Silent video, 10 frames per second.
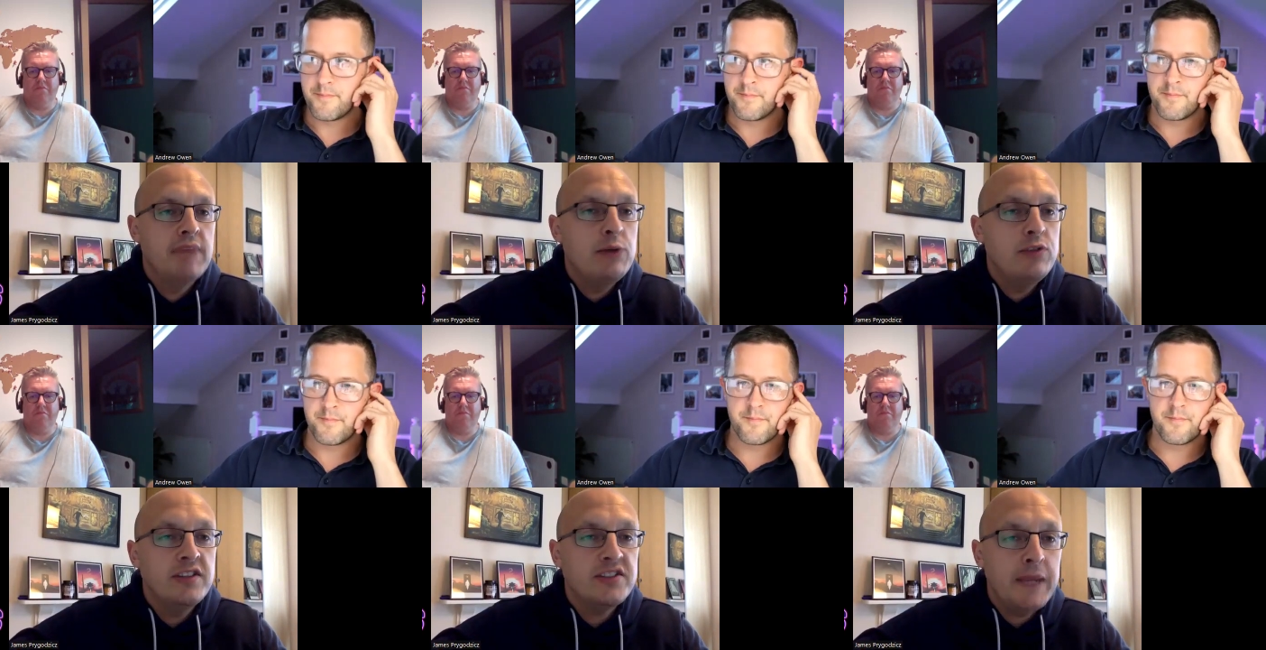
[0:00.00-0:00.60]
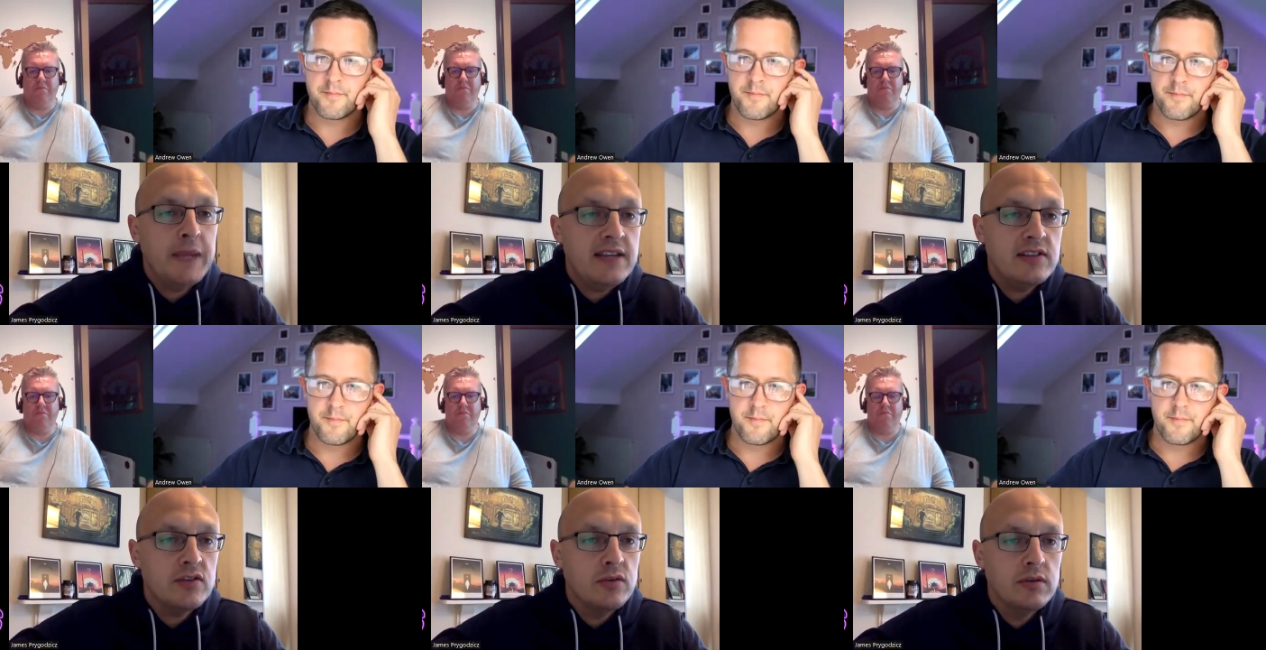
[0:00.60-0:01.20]
Speaker 1: outer
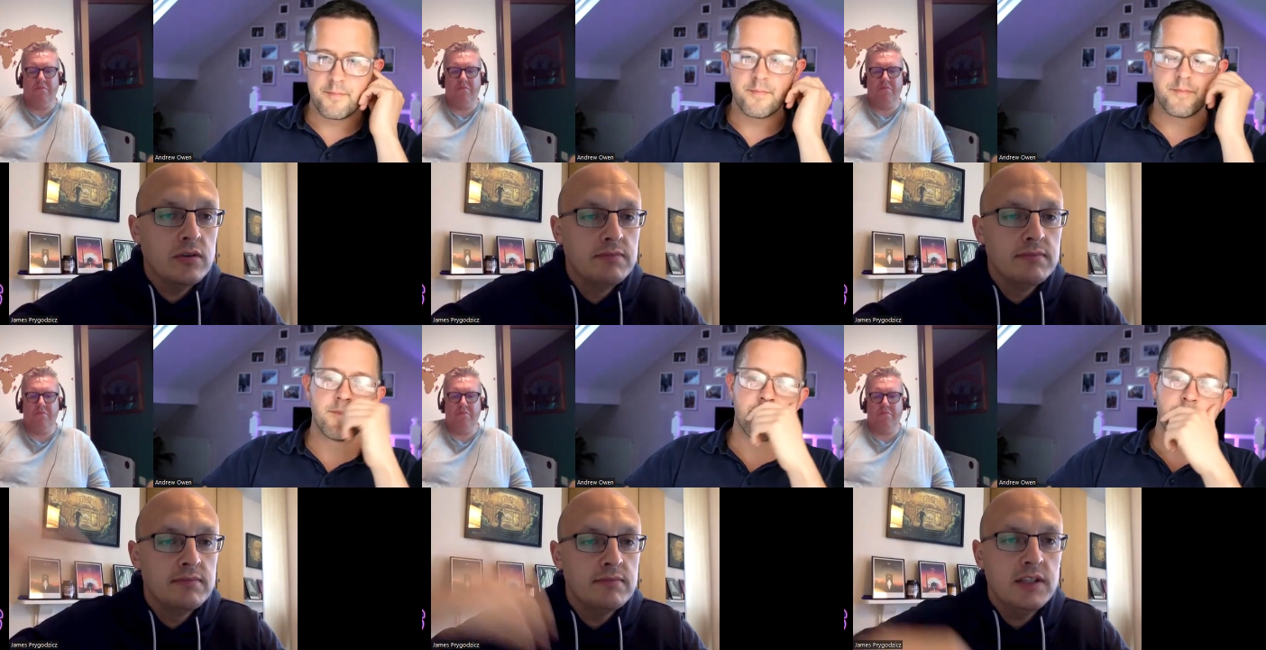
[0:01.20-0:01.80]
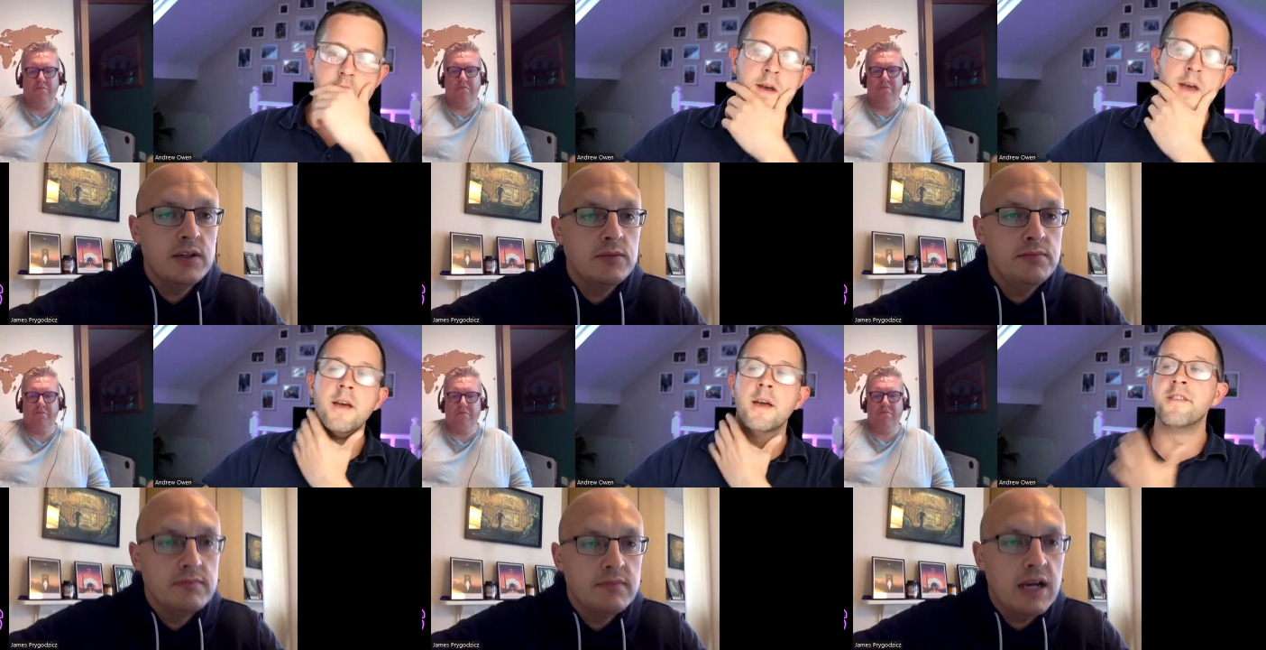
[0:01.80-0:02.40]
space or you know
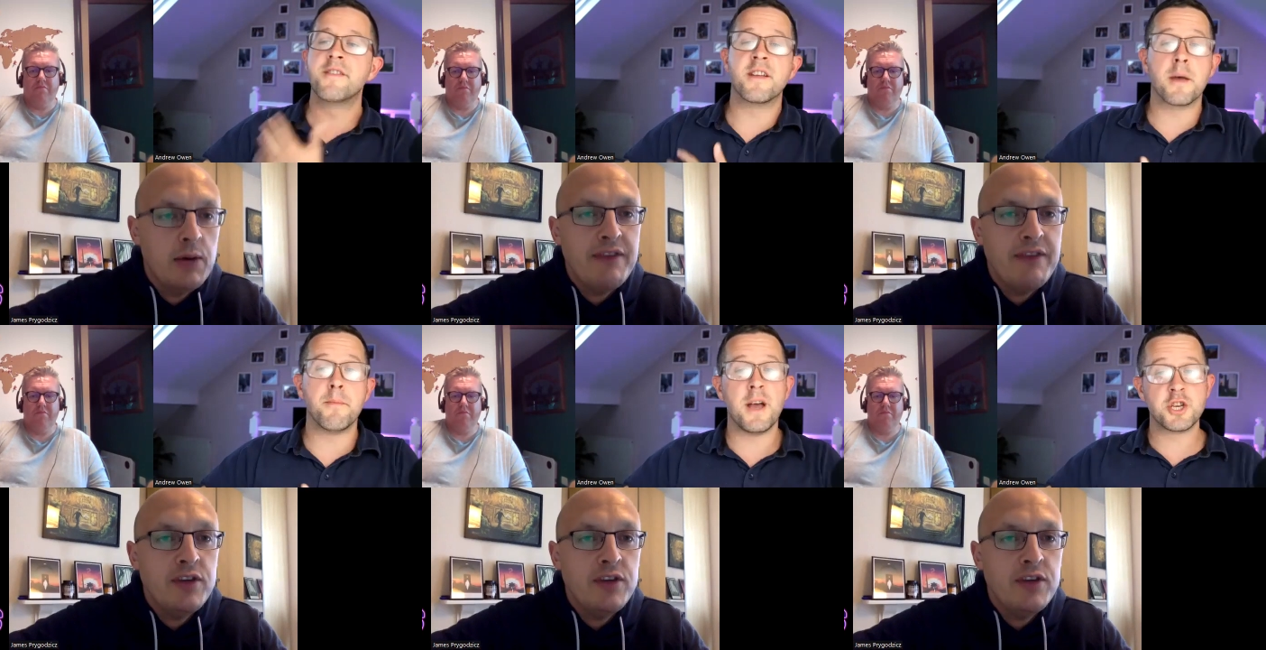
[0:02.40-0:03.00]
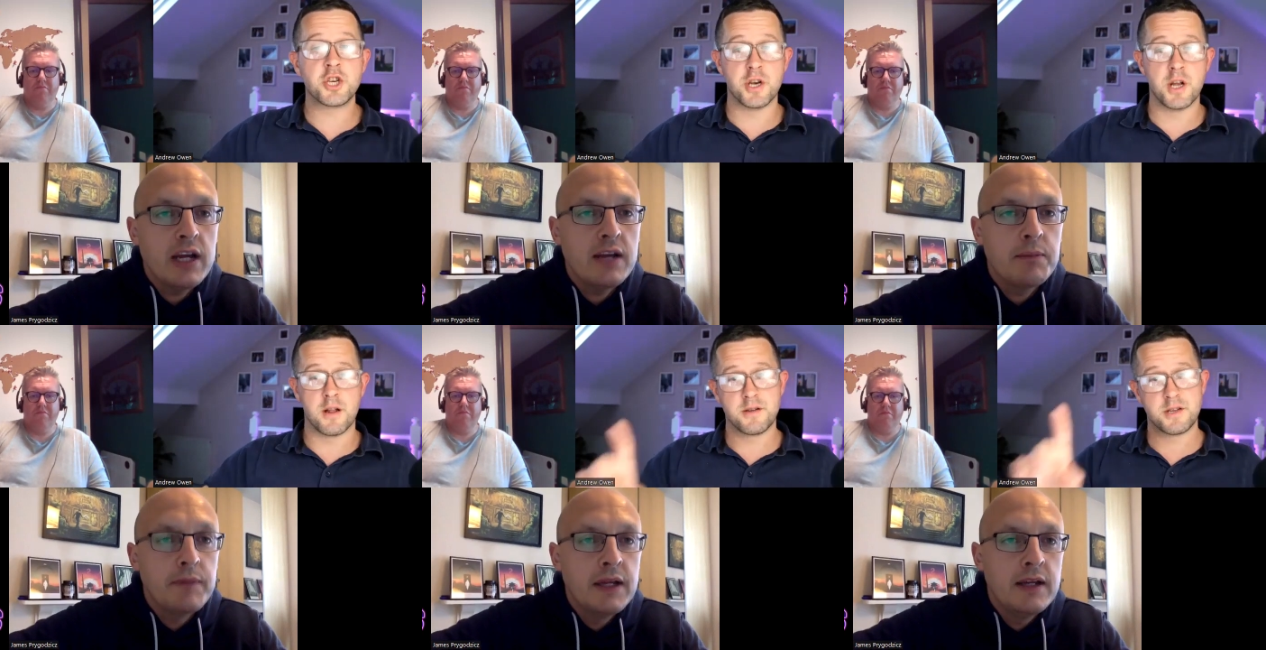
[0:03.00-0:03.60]

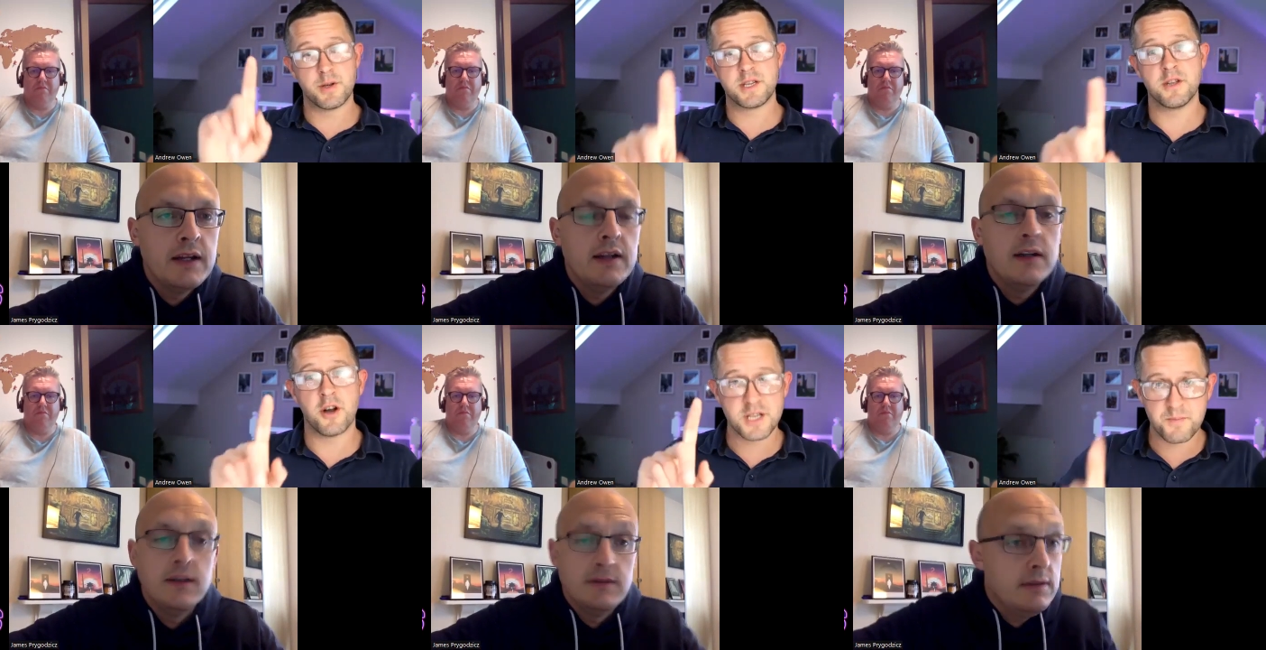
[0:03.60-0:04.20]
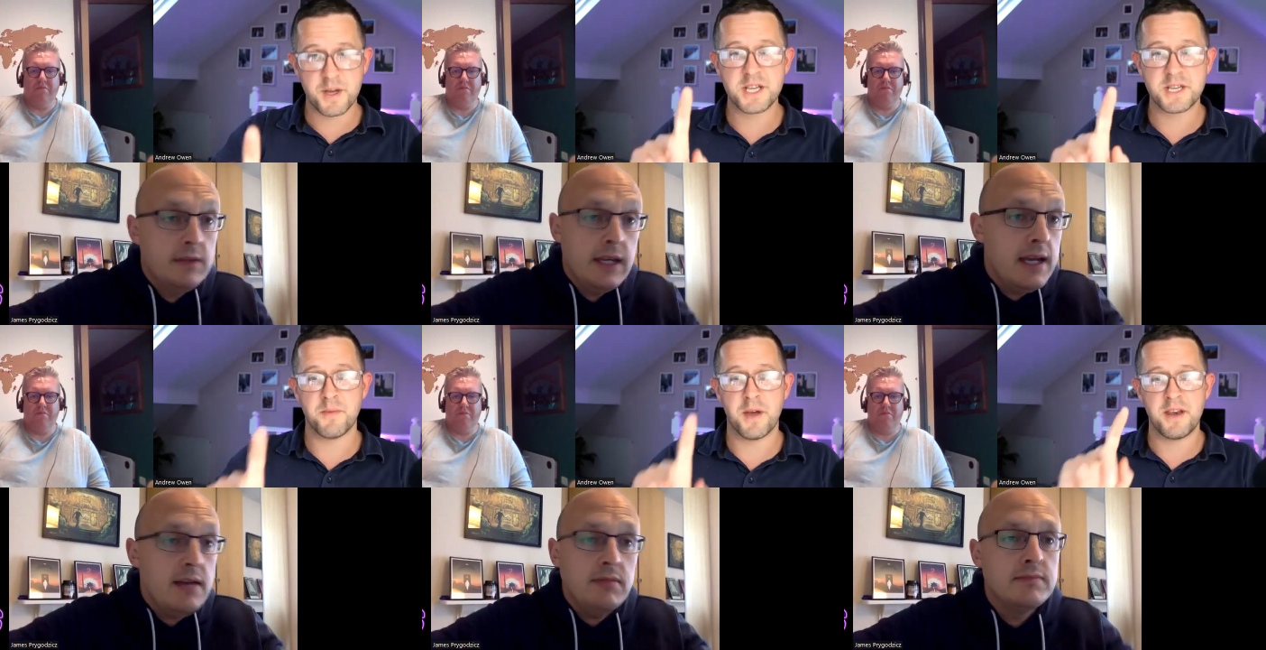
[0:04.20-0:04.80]
Speaker 2: interdimensional. You So it's not space,
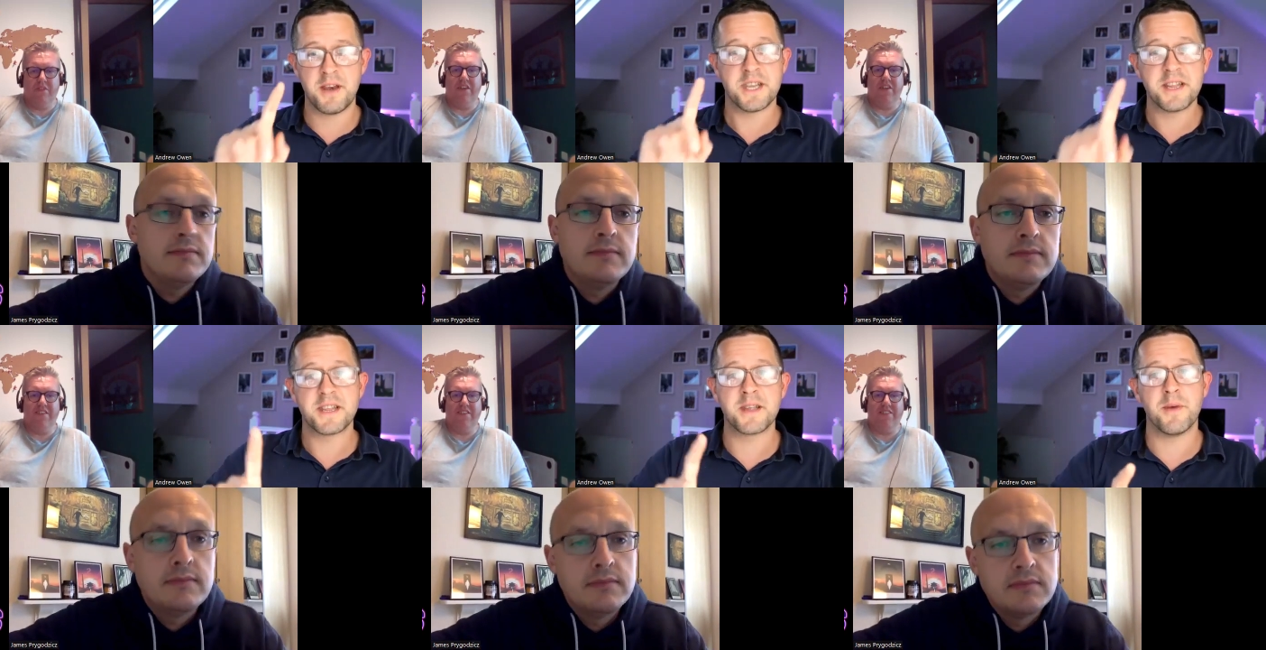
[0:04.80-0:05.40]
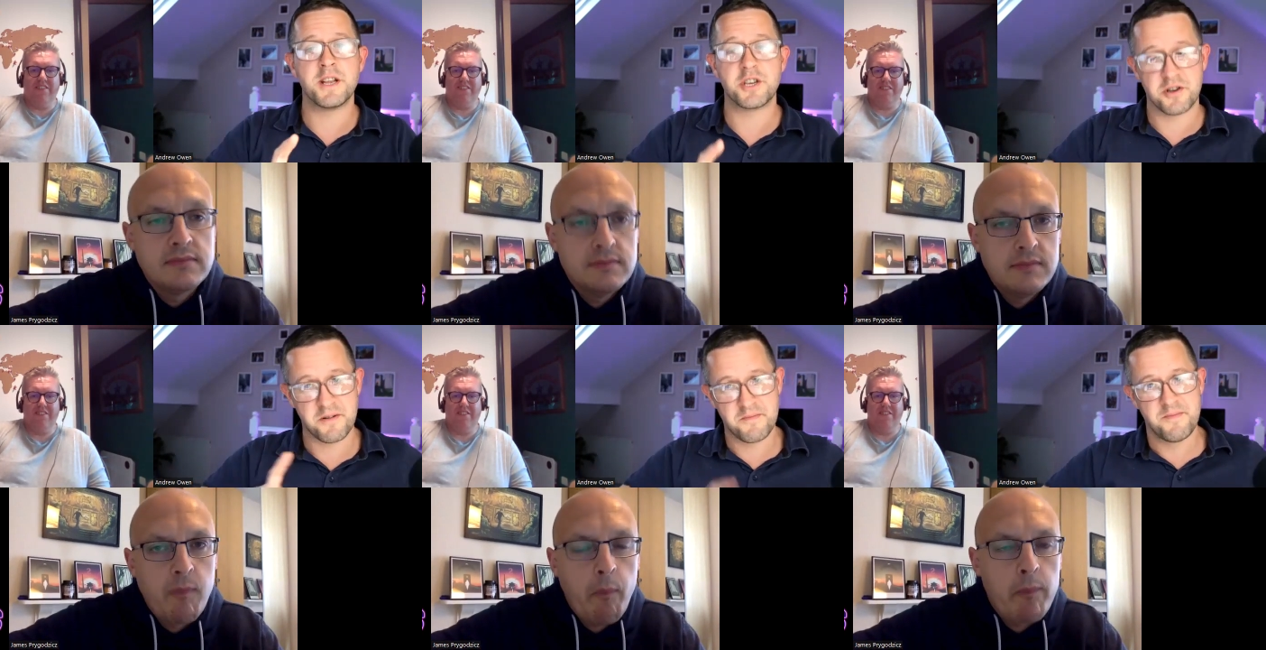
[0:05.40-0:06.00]
yeah. man. It's interdimensional,
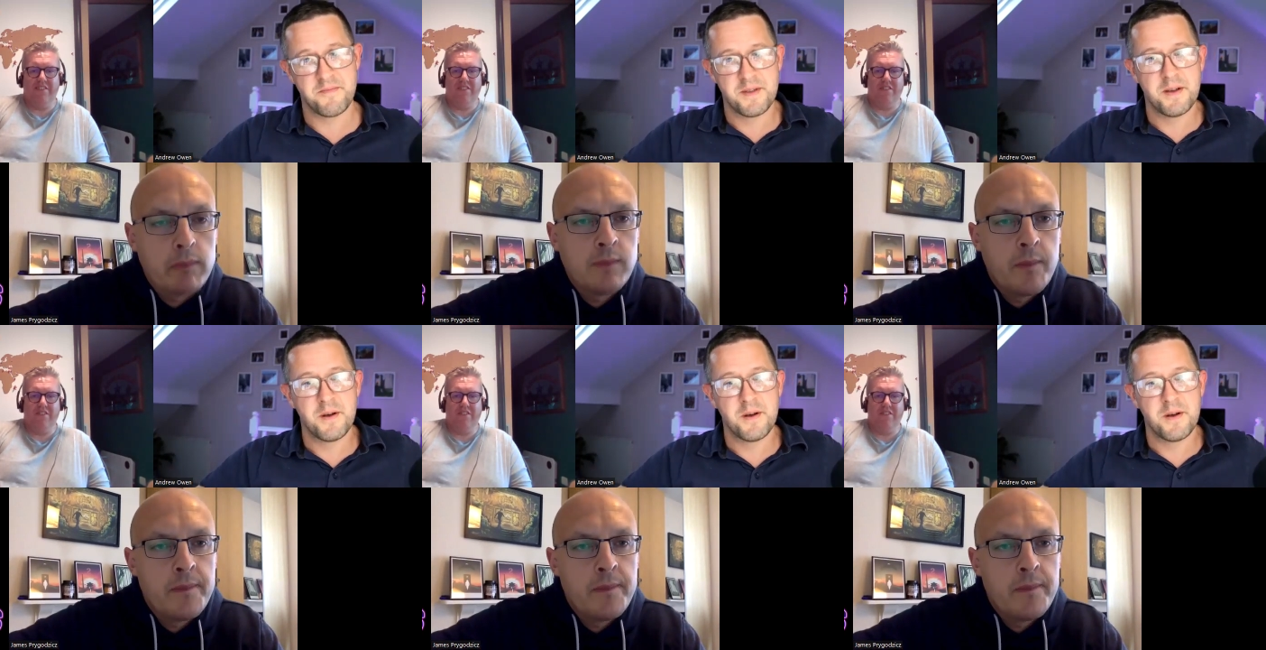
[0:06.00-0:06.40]
yeah.